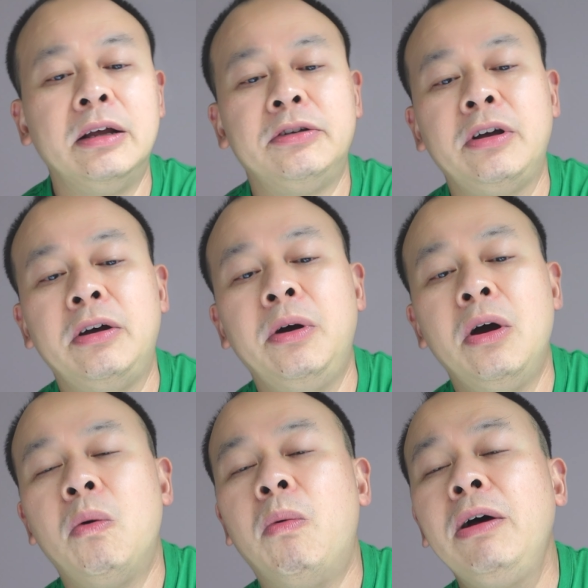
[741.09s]
So
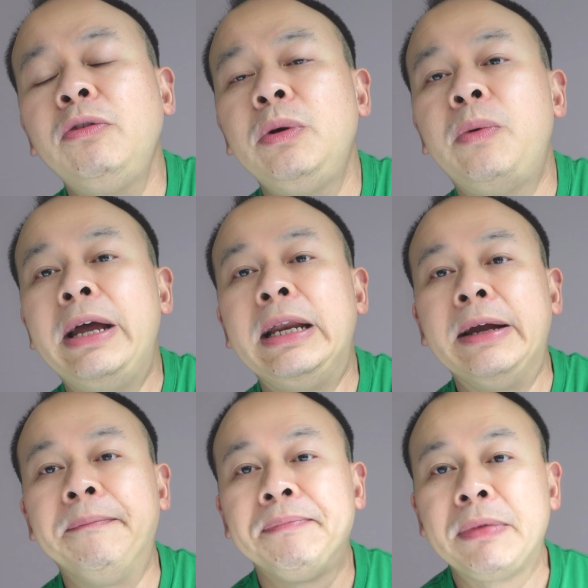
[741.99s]
whilst we're
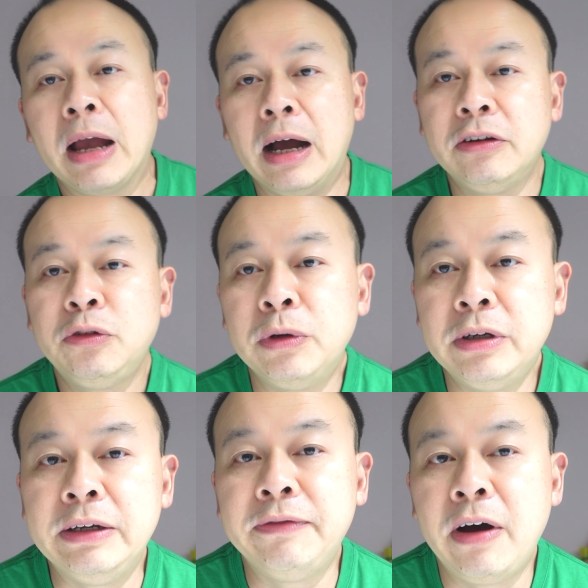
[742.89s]
waiting, I just want
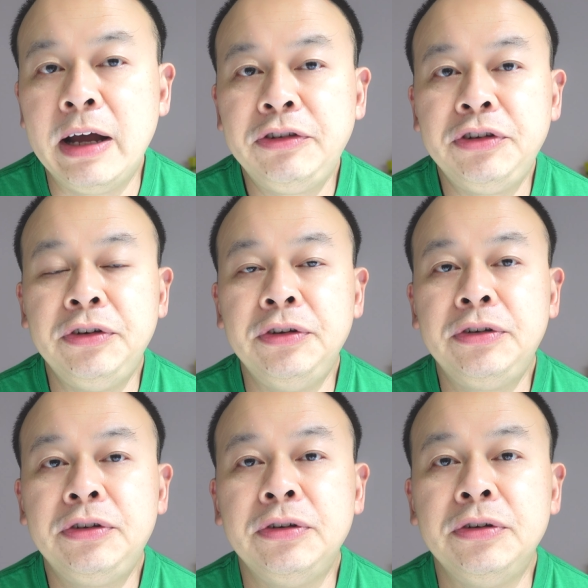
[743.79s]
to invite you
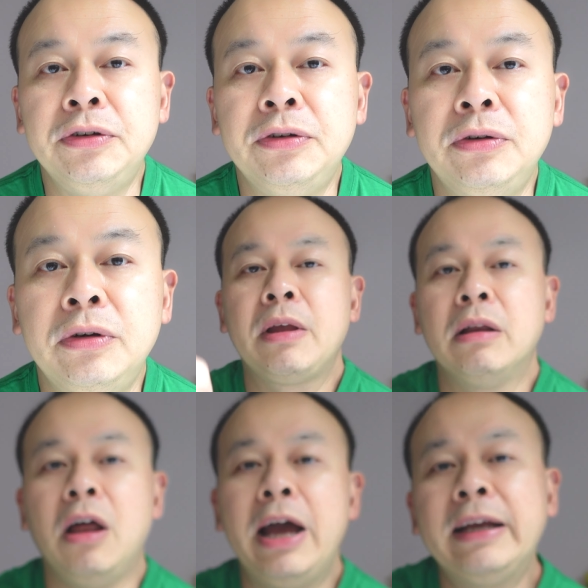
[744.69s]
to
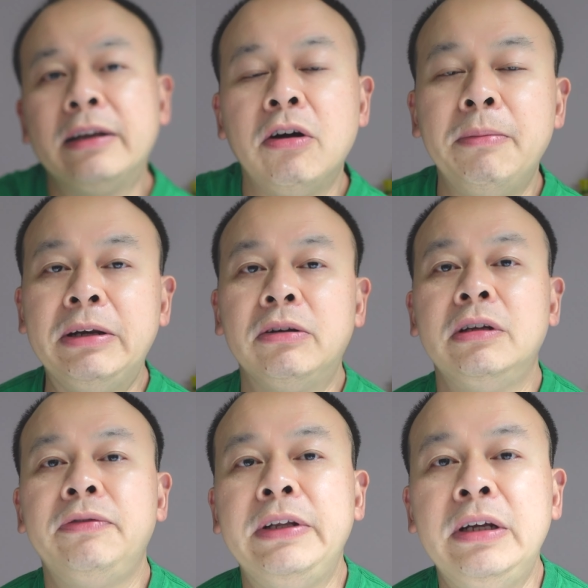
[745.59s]
like and comment on
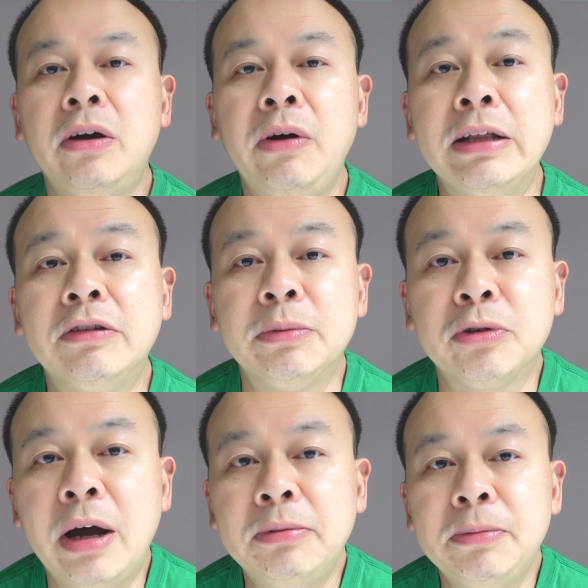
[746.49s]
this video and
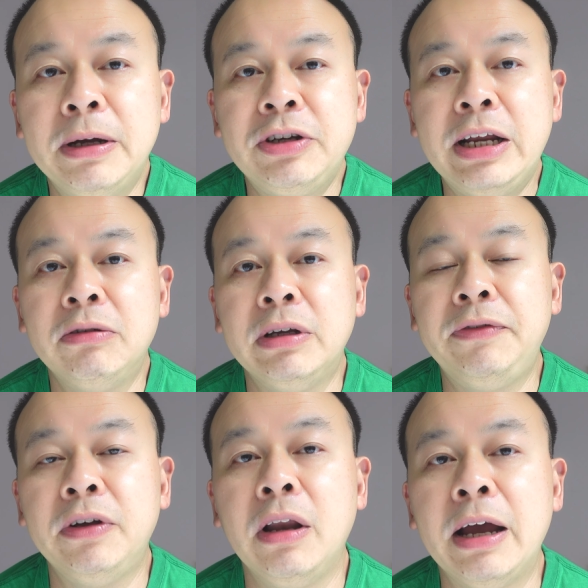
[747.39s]
subscribe to my channel
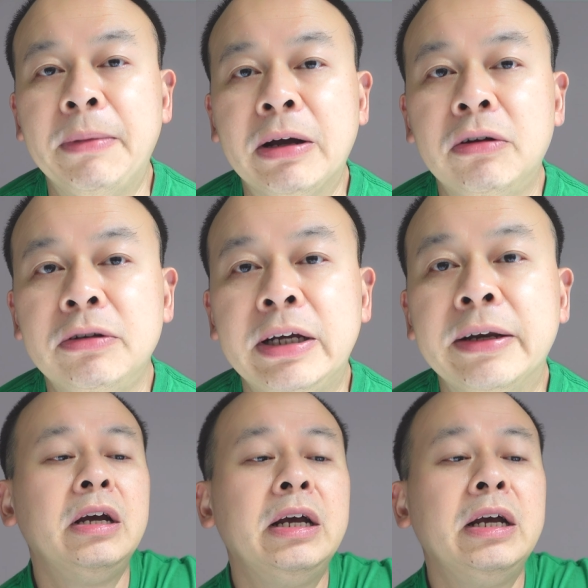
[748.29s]
if you like my content.